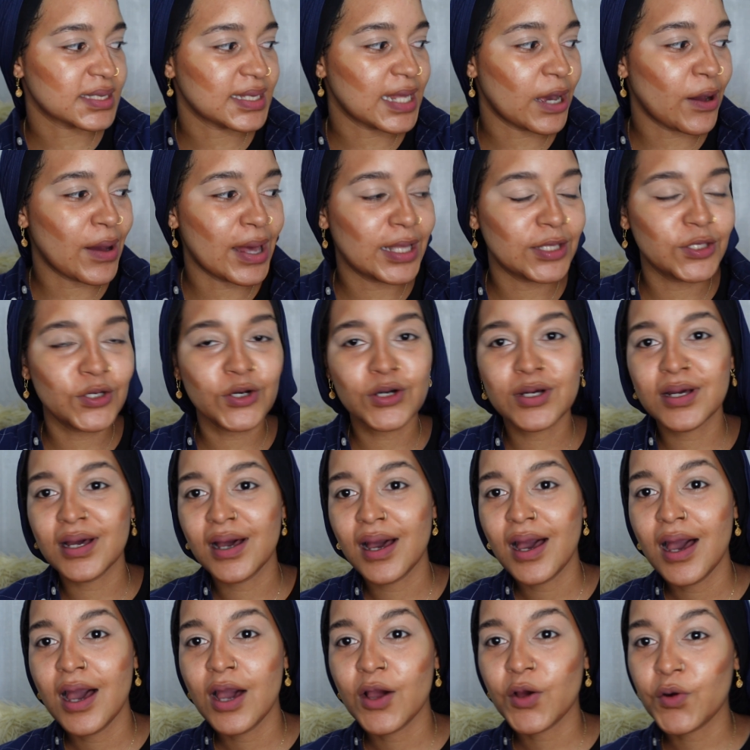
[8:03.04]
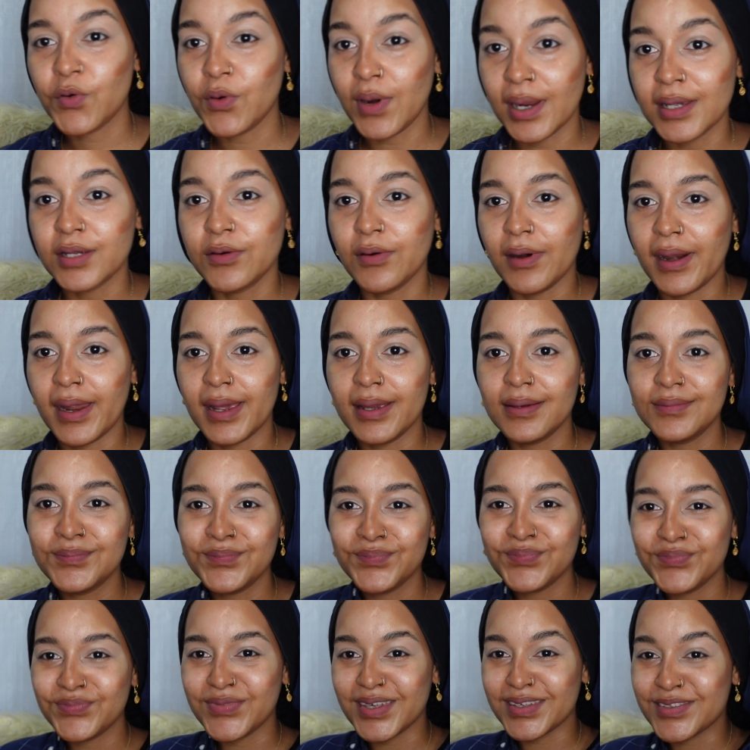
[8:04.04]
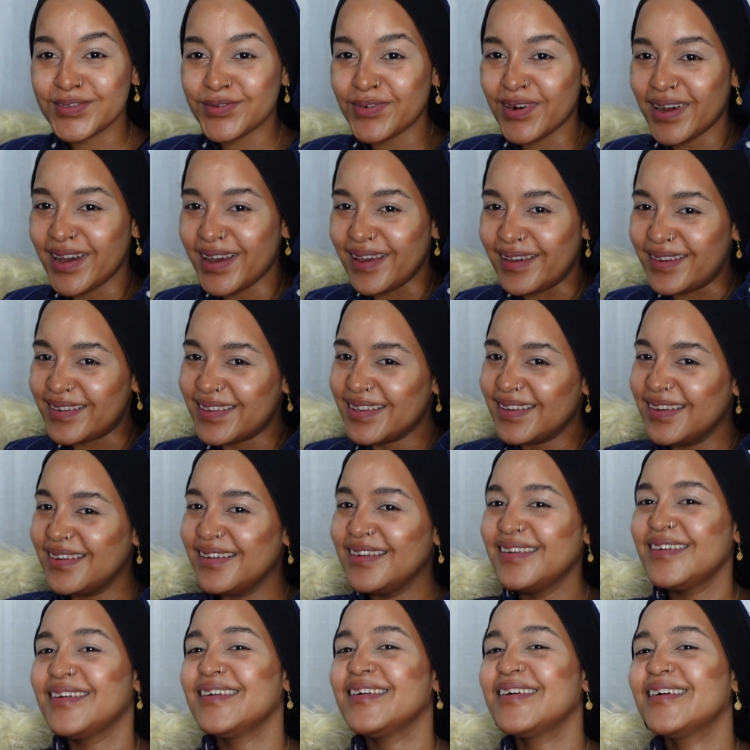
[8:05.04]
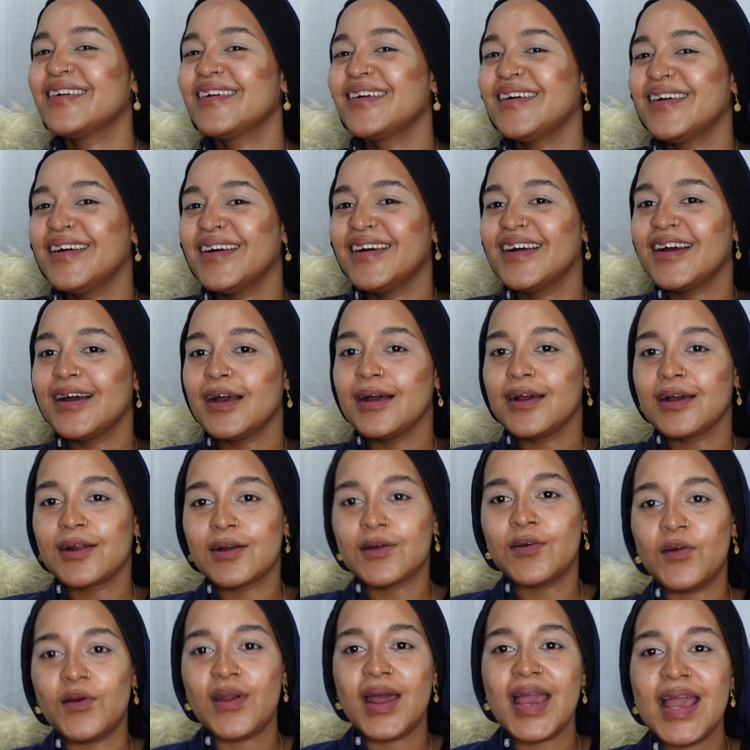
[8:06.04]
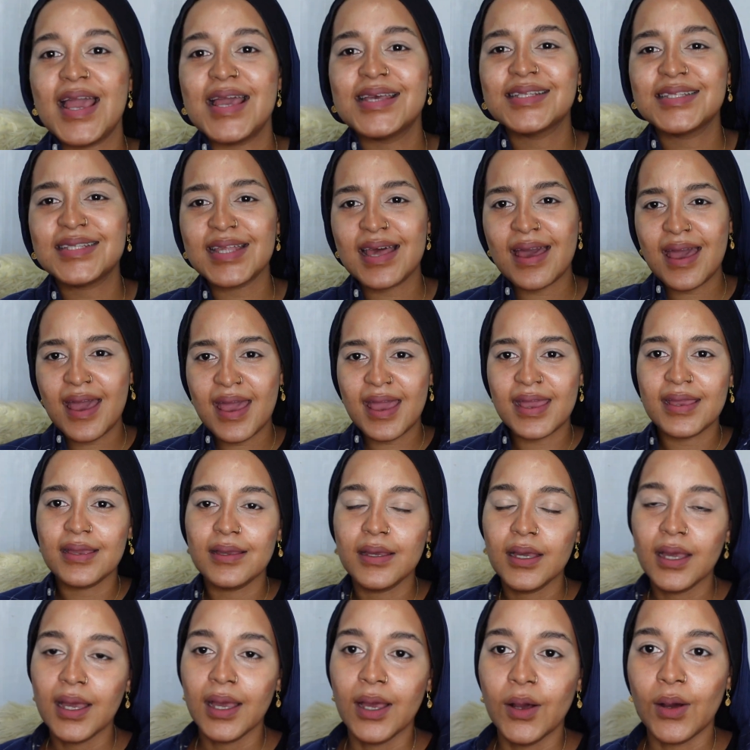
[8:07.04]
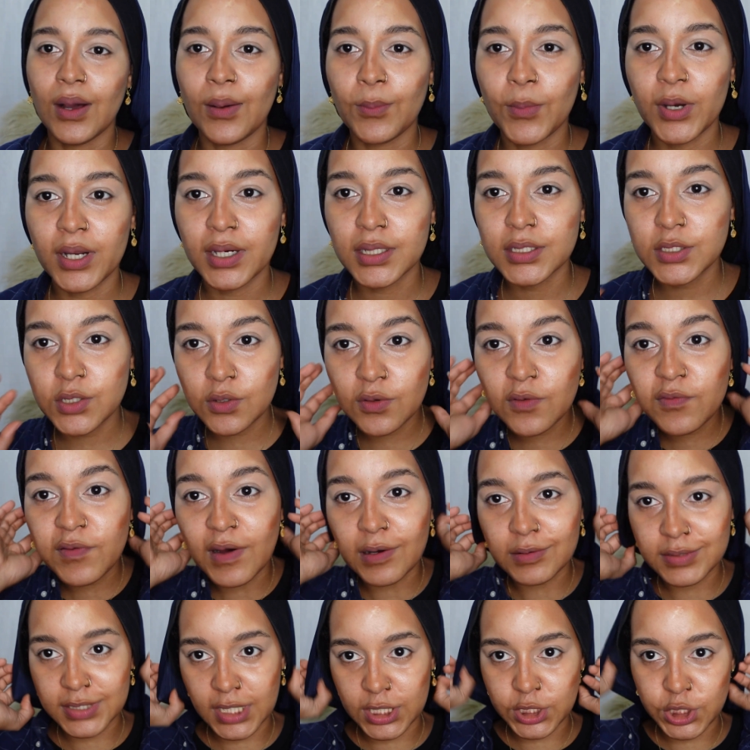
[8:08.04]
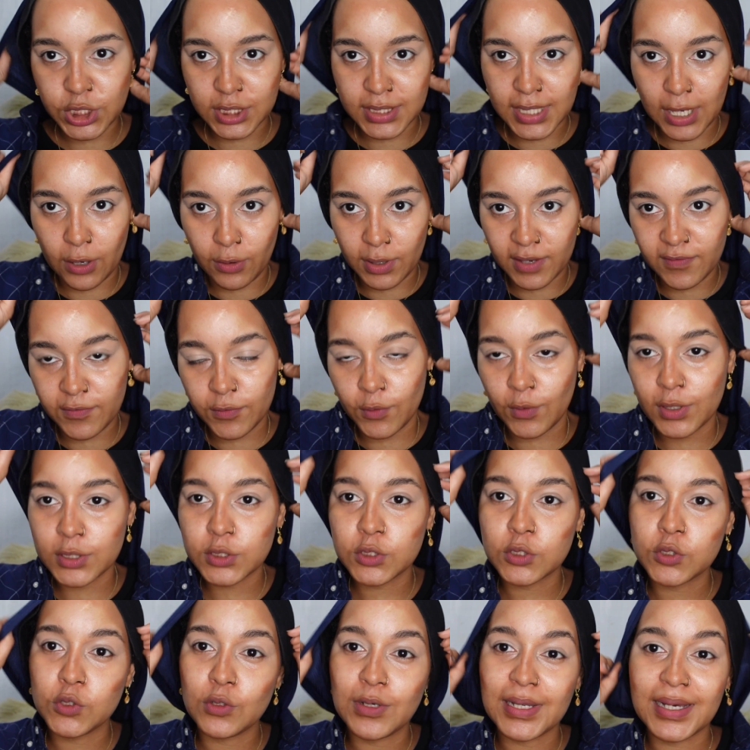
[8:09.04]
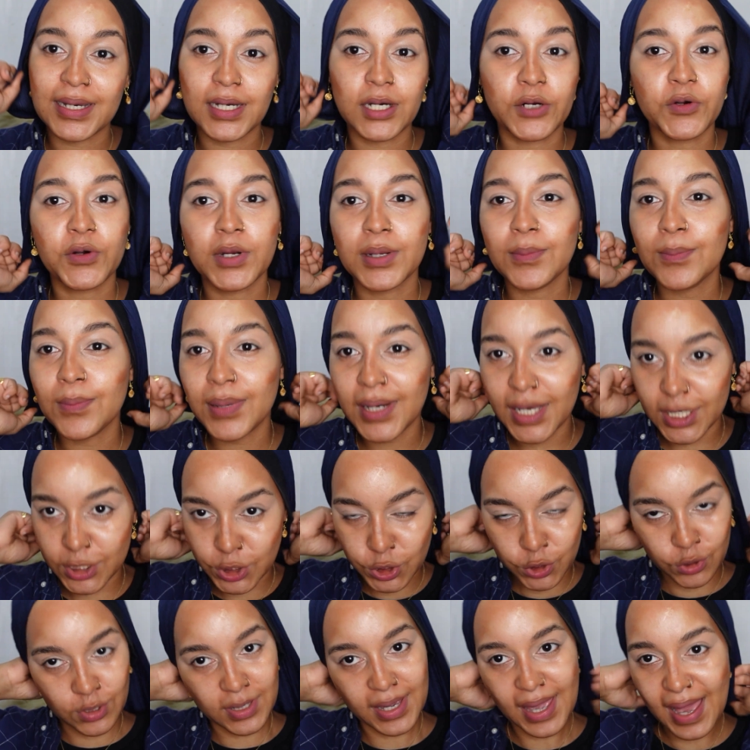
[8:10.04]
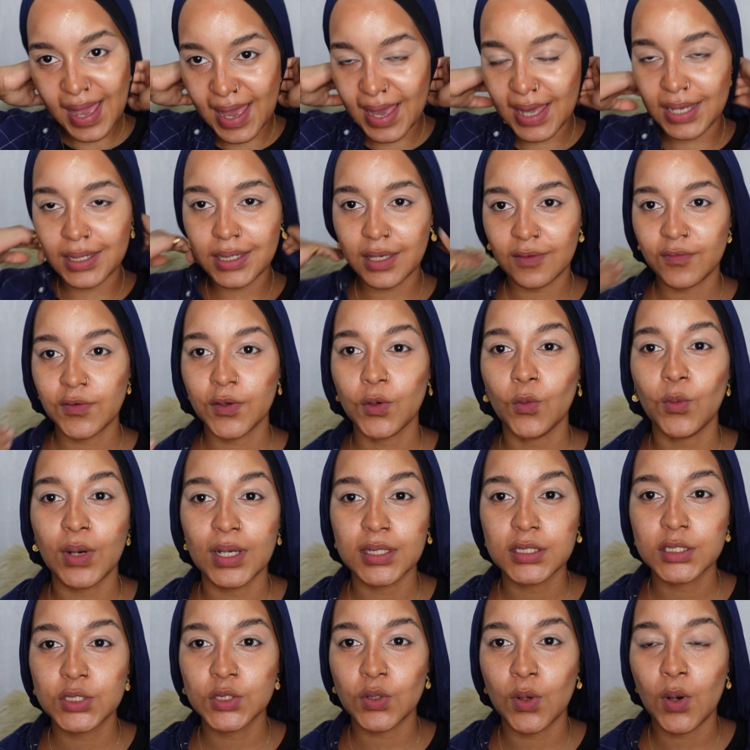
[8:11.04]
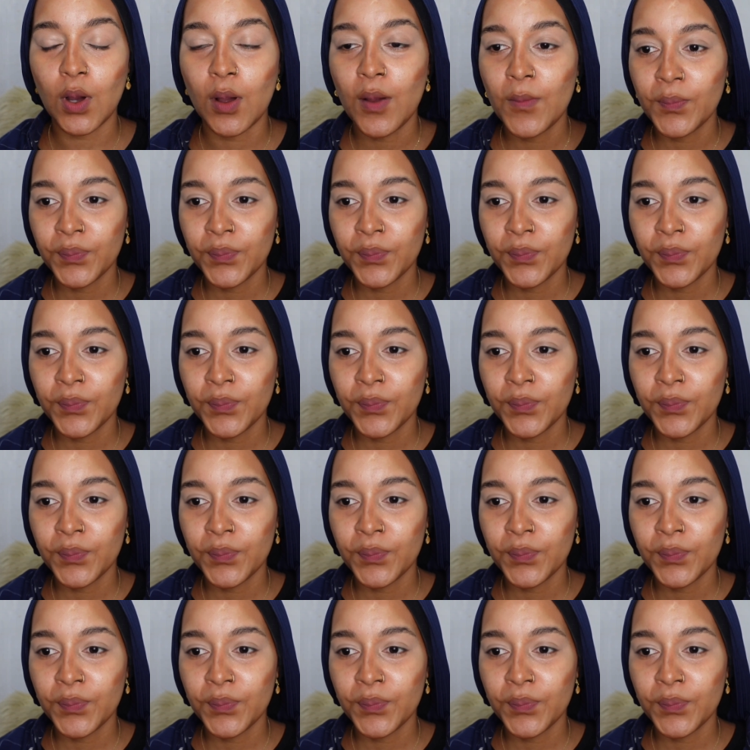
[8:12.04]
Now I look cray. That's right. Crazy. I'm gonna do foundation now. If you want to do like a cream blush, you can. If you want to